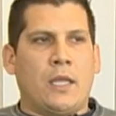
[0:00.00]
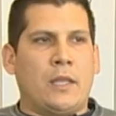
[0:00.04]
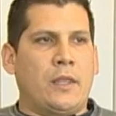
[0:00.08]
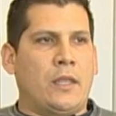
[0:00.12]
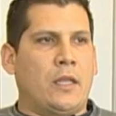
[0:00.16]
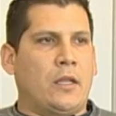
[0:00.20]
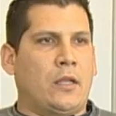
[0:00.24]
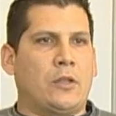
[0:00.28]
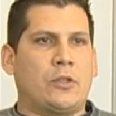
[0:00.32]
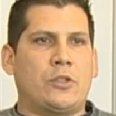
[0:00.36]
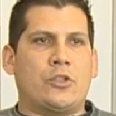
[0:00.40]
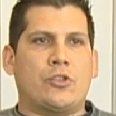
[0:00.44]

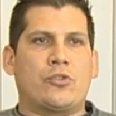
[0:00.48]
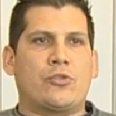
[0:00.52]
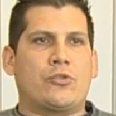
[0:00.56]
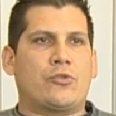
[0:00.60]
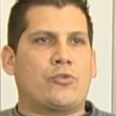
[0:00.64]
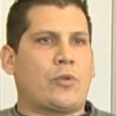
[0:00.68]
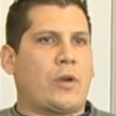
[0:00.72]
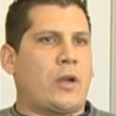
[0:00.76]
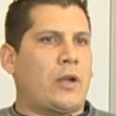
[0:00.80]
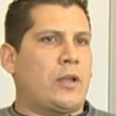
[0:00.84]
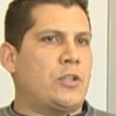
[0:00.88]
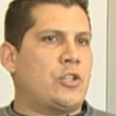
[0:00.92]
They'll
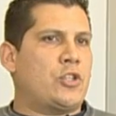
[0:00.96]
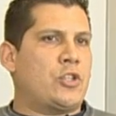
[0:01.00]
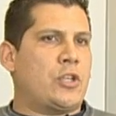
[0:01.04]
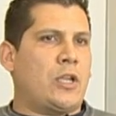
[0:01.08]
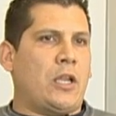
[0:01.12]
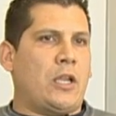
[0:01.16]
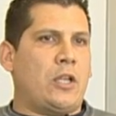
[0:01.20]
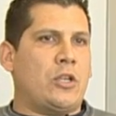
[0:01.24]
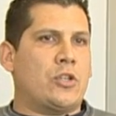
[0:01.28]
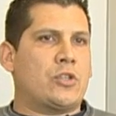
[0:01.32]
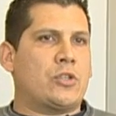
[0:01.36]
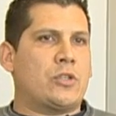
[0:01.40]
try to
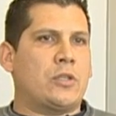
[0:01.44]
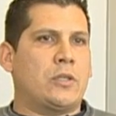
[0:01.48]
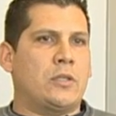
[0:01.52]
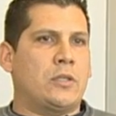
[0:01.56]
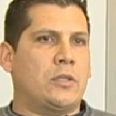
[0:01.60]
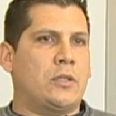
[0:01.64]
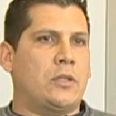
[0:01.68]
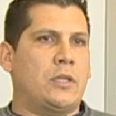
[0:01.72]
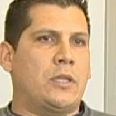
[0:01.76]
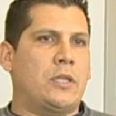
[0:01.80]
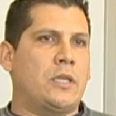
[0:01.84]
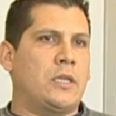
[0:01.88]
change
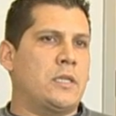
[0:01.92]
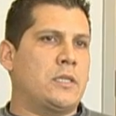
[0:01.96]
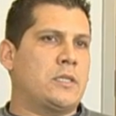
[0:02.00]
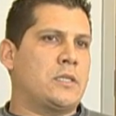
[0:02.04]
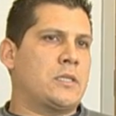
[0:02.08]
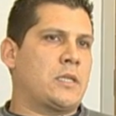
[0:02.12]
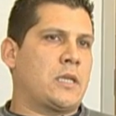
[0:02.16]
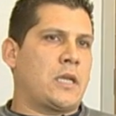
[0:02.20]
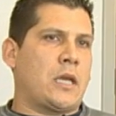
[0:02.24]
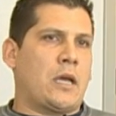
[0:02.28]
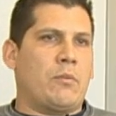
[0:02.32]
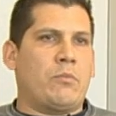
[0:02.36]
this
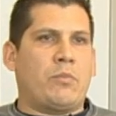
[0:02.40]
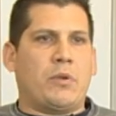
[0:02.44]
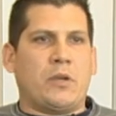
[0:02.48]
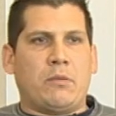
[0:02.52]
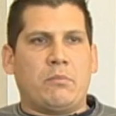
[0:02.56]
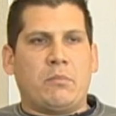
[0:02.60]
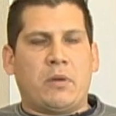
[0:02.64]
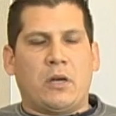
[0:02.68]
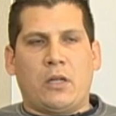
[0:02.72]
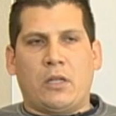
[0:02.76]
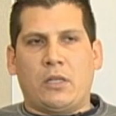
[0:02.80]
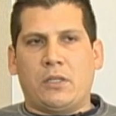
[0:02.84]
company
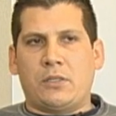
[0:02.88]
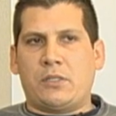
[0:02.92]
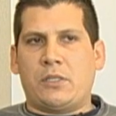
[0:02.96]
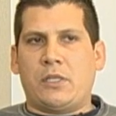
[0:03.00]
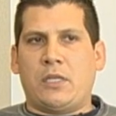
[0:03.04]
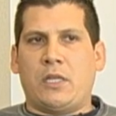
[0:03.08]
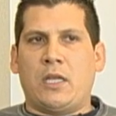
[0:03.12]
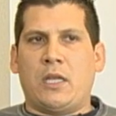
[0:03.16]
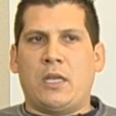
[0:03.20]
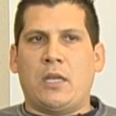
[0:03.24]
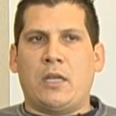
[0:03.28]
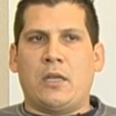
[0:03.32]

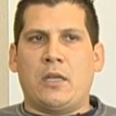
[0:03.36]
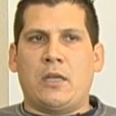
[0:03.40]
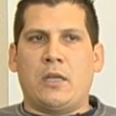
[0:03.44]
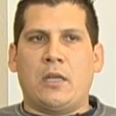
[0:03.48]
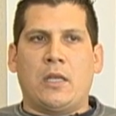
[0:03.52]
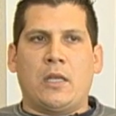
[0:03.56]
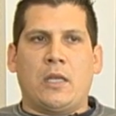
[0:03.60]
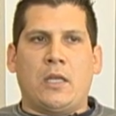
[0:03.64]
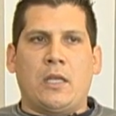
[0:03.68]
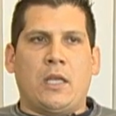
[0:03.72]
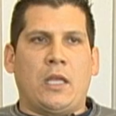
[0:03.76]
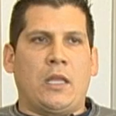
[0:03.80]
policy, and
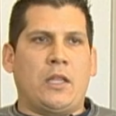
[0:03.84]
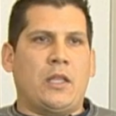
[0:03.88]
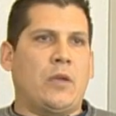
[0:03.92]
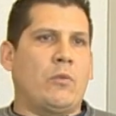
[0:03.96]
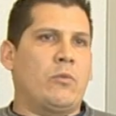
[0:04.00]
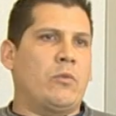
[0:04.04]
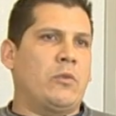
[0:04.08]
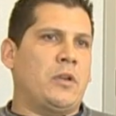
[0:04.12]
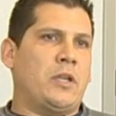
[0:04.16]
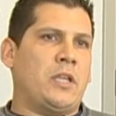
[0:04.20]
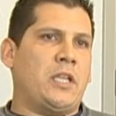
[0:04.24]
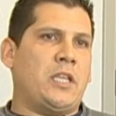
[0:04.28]
they
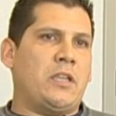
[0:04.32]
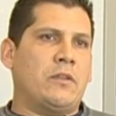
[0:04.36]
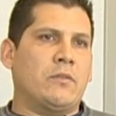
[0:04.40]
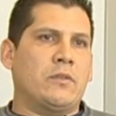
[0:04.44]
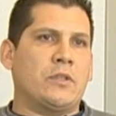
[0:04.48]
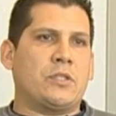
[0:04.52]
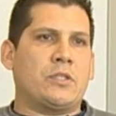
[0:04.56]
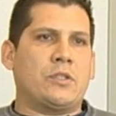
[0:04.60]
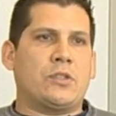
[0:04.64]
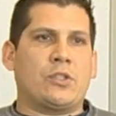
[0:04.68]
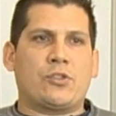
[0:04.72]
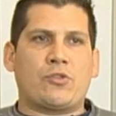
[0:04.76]
wouldn't give
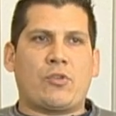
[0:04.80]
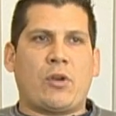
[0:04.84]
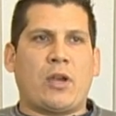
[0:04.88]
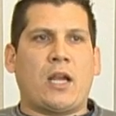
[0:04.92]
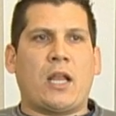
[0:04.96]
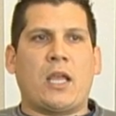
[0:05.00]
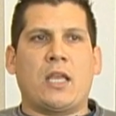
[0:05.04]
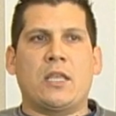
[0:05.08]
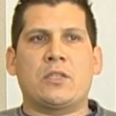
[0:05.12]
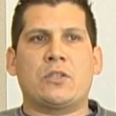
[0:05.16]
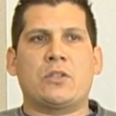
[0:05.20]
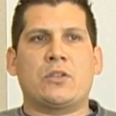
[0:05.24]
us straight
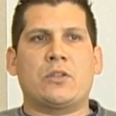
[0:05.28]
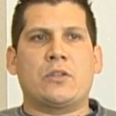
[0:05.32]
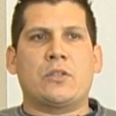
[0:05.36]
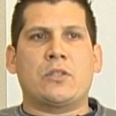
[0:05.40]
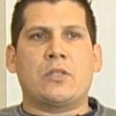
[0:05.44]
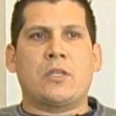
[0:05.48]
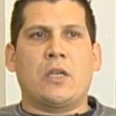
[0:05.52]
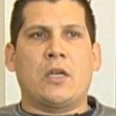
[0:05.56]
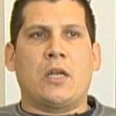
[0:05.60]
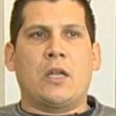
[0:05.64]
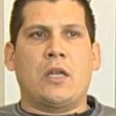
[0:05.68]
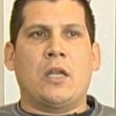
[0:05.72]

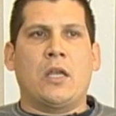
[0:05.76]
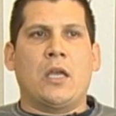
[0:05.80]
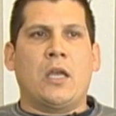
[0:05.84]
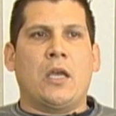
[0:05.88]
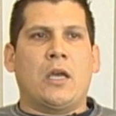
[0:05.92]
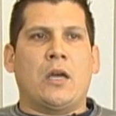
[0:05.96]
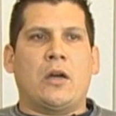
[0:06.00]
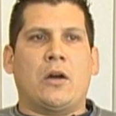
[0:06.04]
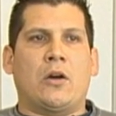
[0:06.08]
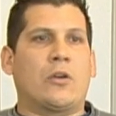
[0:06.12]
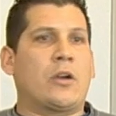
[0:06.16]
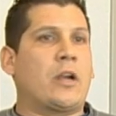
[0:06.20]
answers on
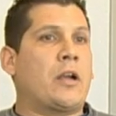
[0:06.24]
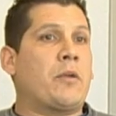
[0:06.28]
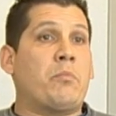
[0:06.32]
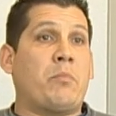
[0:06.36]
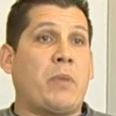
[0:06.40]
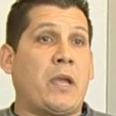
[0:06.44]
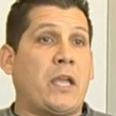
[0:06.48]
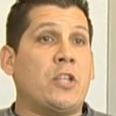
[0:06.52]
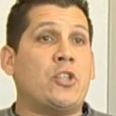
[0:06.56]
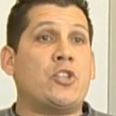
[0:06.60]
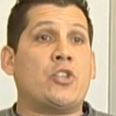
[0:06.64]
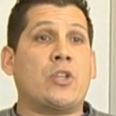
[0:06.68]
our
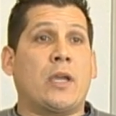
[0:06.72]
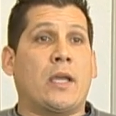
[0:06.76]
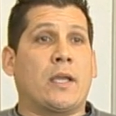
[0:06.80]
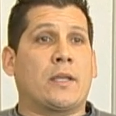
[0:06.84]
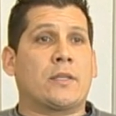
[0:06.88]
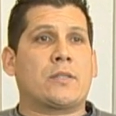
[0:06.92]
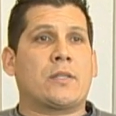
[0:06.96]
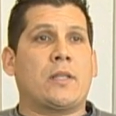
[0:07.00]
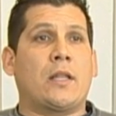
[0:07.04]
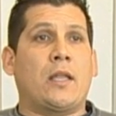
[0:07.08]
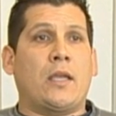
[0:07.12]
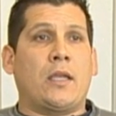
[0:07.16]

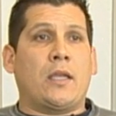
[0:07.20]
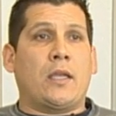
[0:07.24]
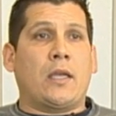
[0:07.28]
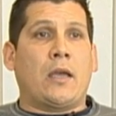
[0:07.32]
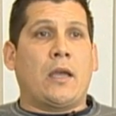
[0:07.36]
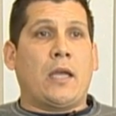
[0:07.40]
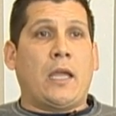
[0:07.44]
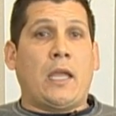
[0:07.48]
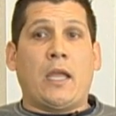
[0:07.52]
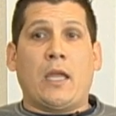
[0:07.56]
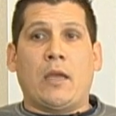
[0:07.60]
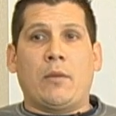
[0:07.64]
paychecks, like,
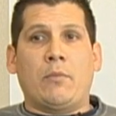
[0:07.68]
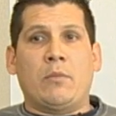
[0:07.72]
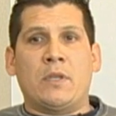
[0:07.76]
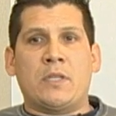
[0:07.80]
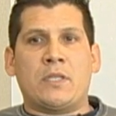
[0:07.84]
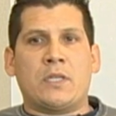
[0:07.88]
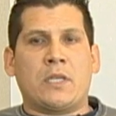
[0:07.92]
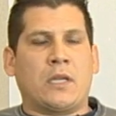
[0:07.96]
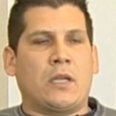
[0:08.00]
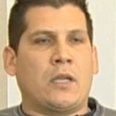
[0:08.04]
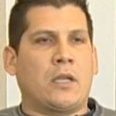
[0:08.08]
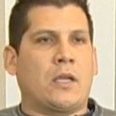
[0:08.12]
hey, I'm
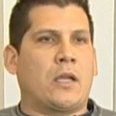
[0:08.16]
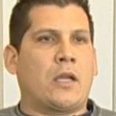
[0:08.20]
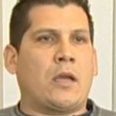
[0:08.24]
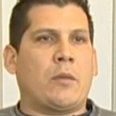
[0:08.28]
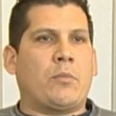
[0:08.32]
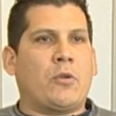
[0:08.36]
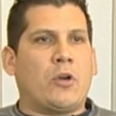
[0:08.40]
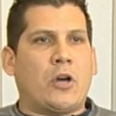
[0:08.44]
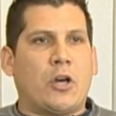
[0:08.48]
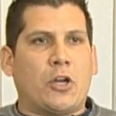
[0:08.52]
missing a couple